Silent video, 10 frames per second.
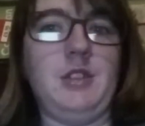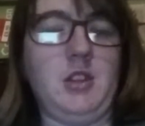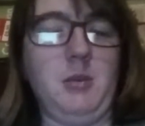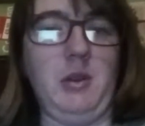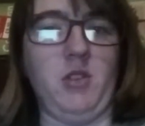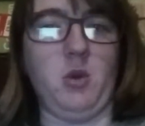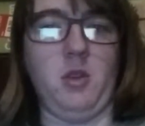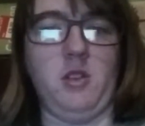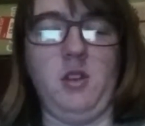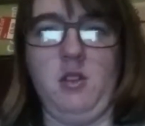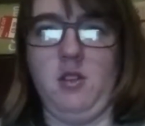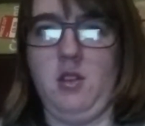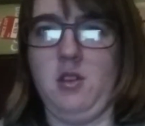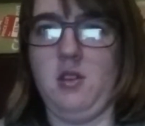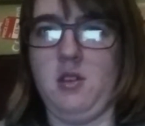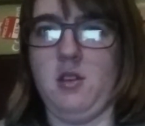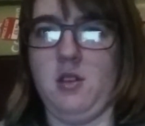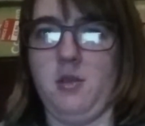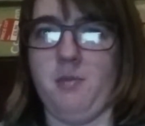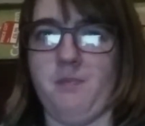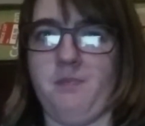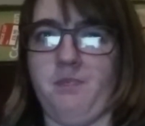It's a bit of a coincidence. And